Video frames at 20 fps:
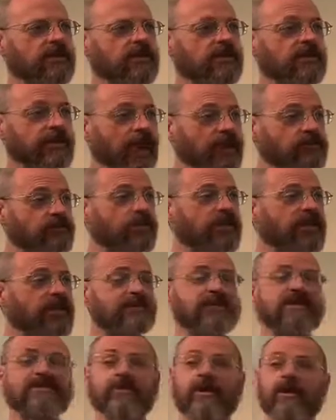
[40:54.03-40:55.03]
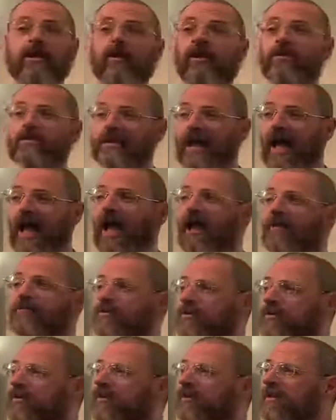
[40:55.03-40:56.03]
That's what we need to be spending our time
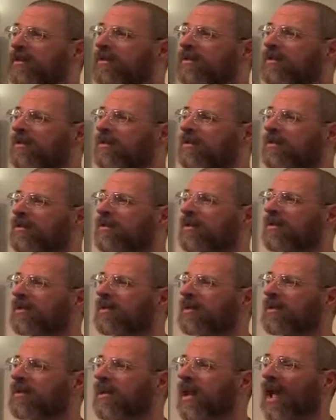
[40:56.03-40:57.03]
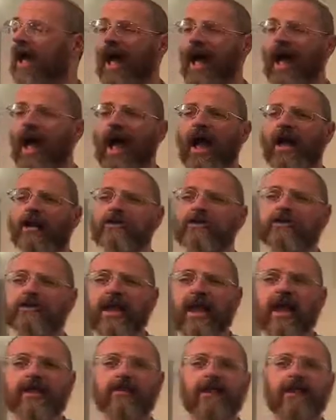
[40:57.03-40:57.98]
doing. I understand